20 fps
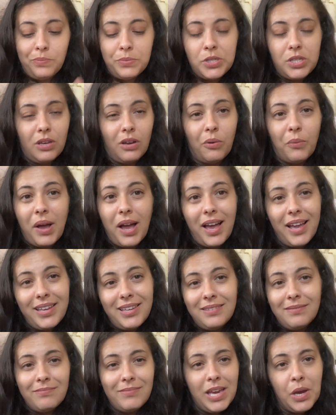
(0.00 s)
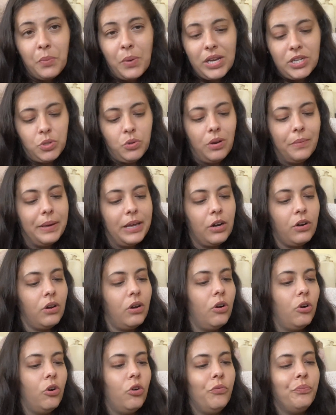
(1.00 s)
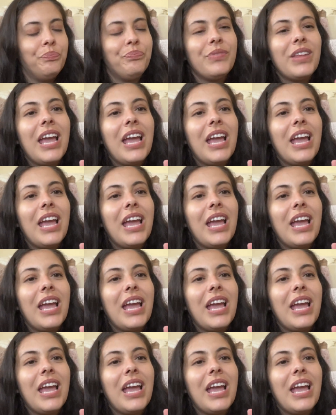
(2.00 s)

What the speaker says: so it went to a better home.